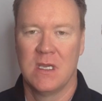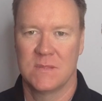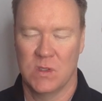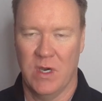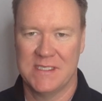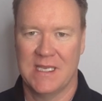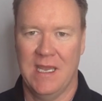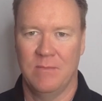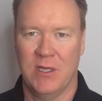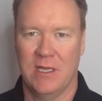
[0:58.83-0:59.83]
So once
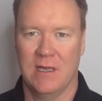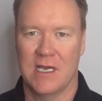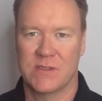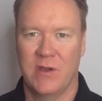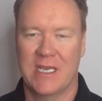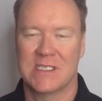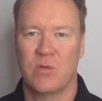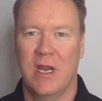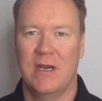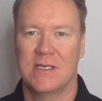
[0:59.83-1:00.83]
again, play the Las Vegas
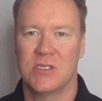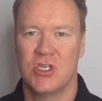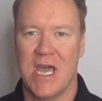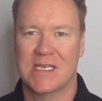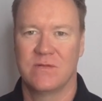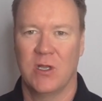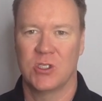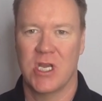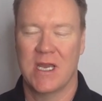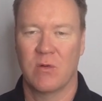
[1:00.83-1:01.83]
Raiders and Jacksonville
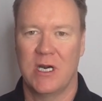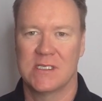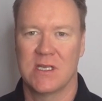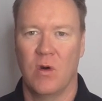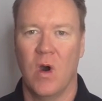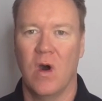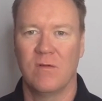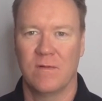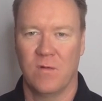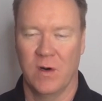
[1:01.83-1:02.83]
Jaguars to go
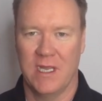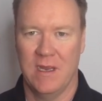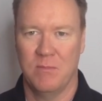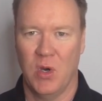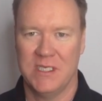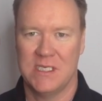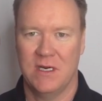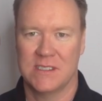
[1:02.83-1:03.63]
over 48 points here